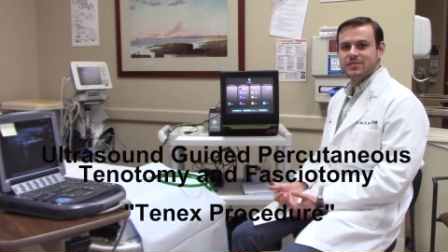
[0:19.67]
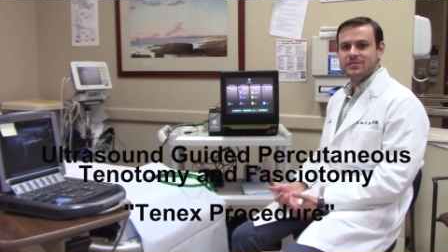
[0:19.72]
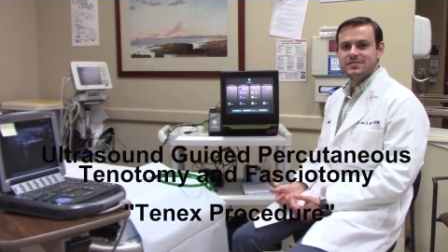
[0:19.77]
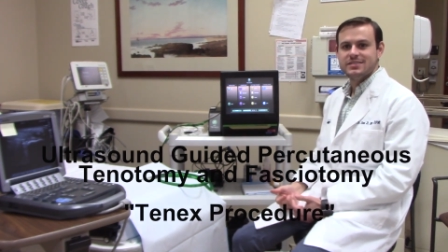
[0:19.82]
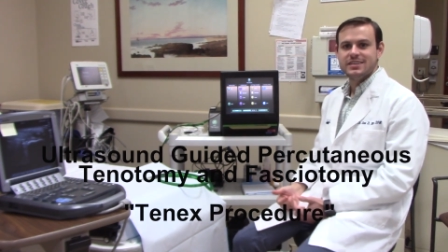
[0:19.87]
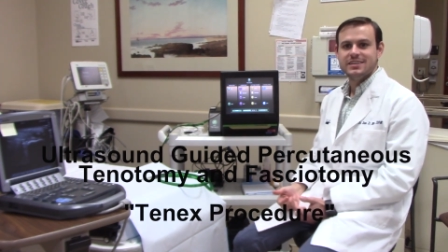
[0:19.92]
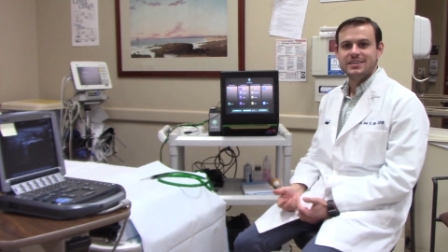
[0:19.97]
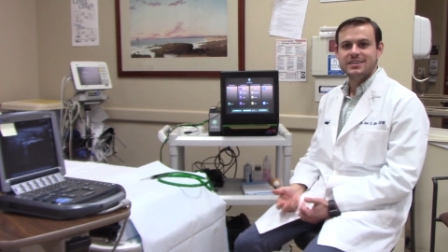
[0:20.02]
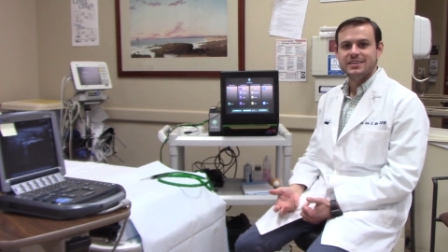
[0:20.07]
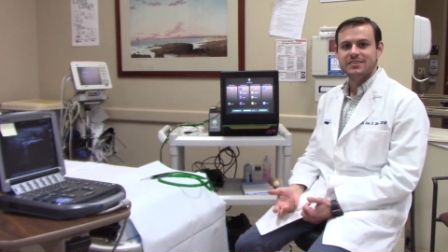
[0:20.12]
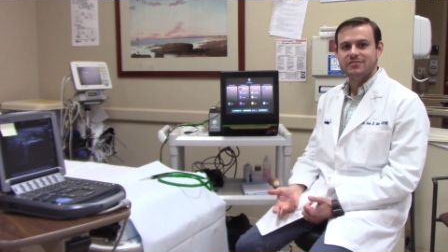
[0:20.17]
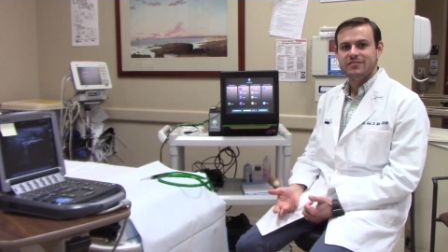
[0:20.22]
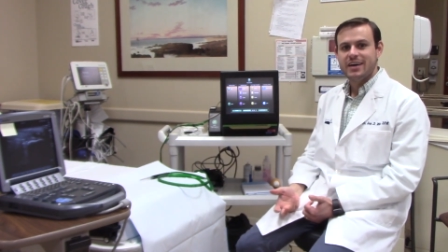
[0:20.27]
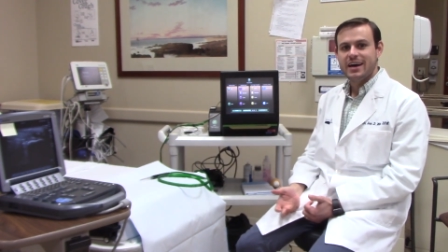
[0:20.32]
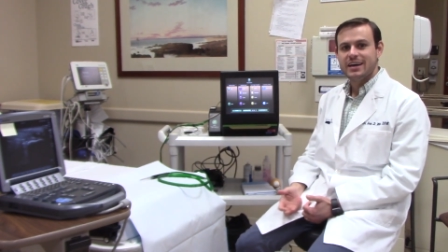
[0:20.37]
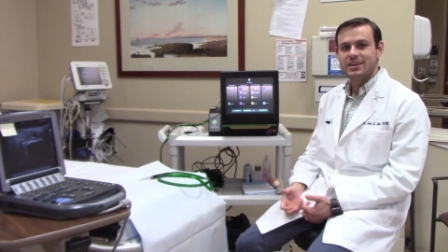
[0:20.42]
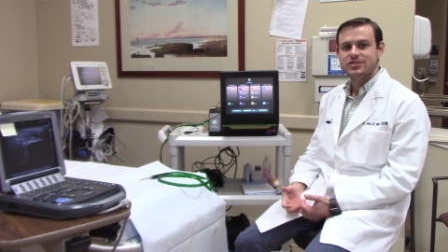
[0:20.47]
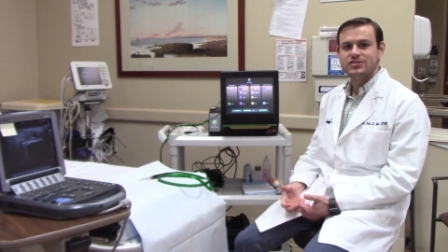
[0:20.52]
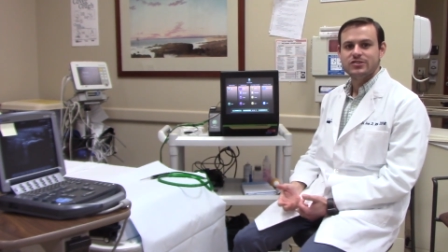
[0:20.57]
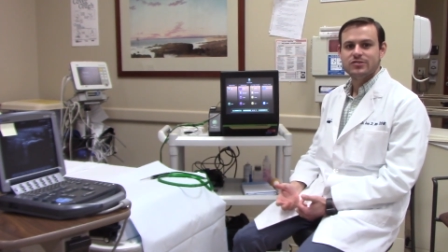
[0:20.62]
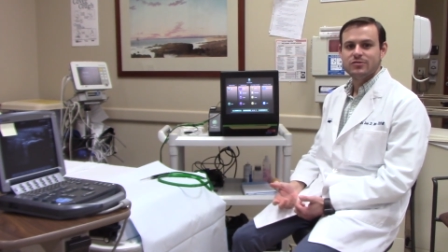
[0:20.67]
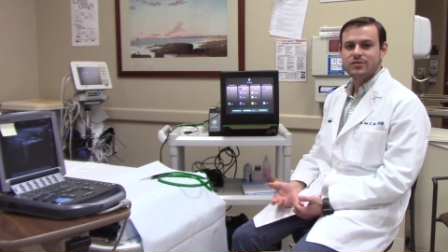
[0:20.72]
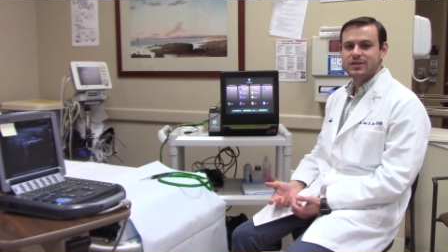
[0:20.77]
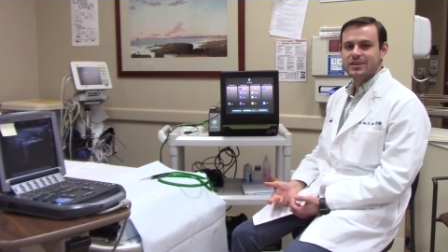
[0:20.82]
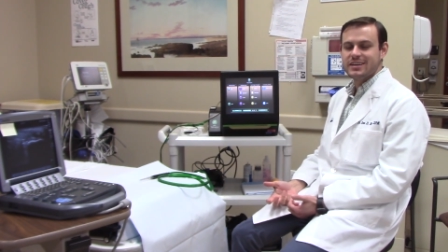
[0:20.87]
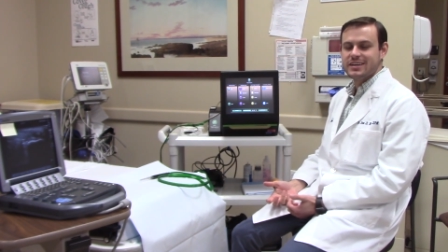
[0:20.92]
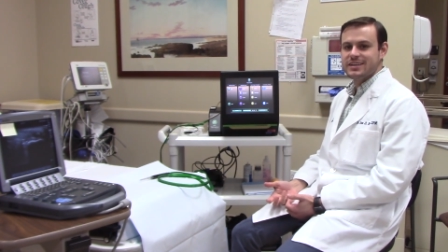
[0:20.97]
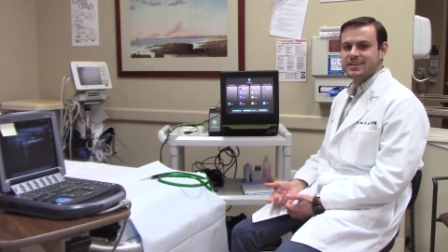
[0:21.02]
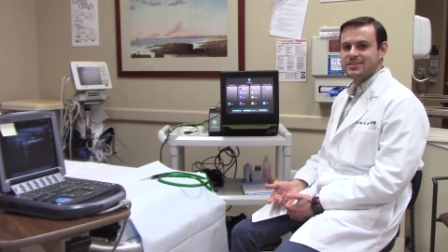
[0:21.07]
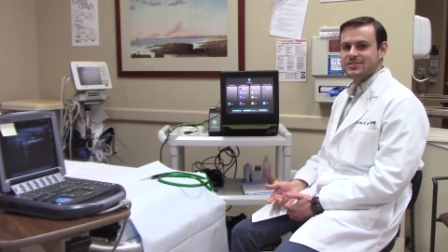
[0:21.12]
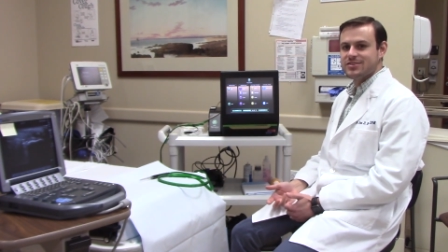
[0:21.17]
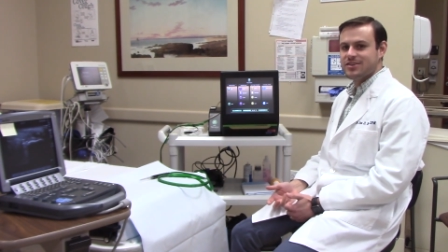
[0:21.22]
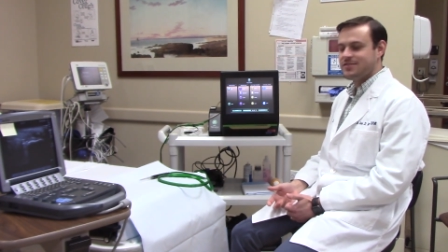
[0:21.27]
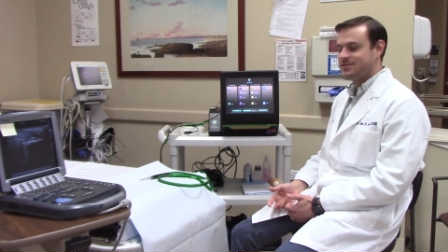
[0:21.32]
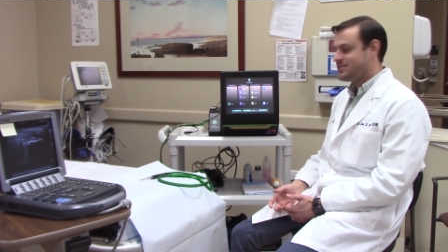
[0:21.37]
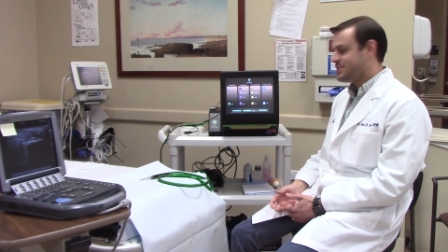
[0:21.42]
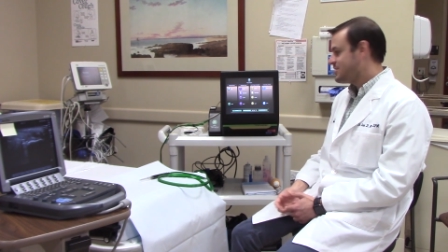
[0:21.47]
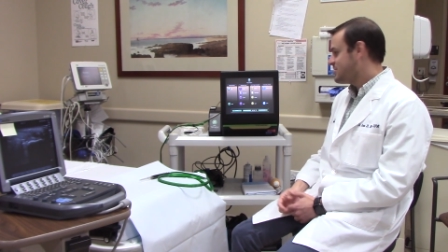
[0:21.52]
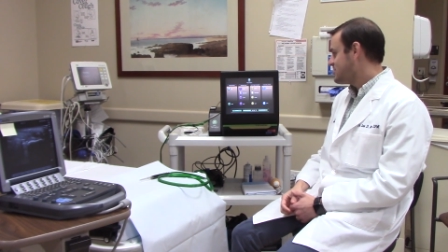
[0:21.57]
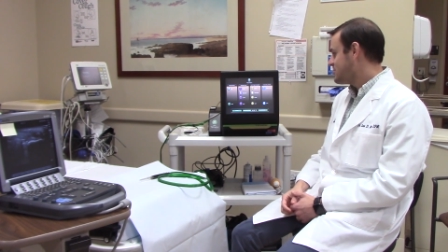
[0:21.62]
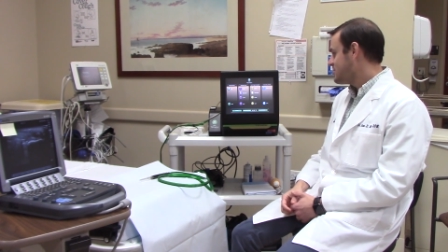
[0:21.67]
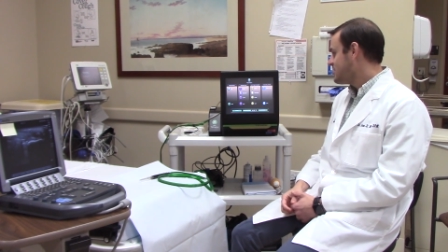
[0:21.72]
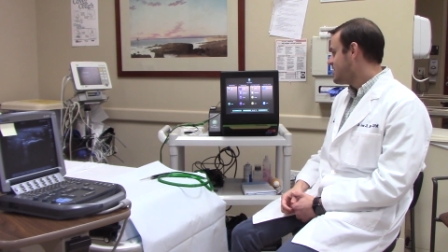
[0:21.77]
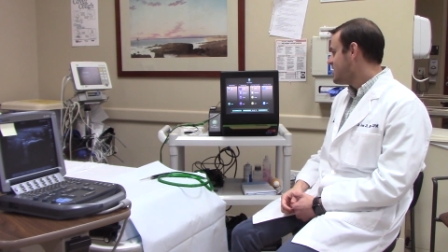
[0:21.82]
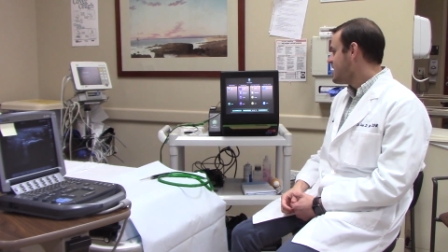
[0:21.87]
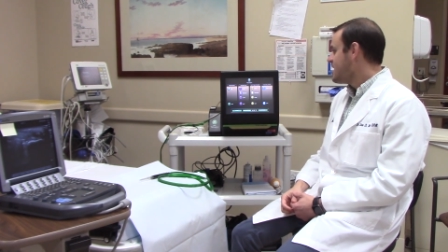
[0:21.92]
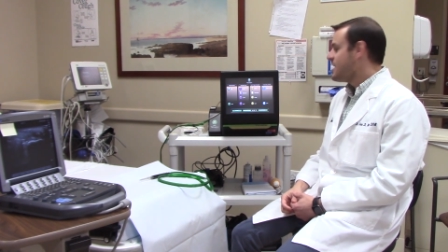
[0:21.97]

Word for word: of tendon and fascia, really any soft tissue.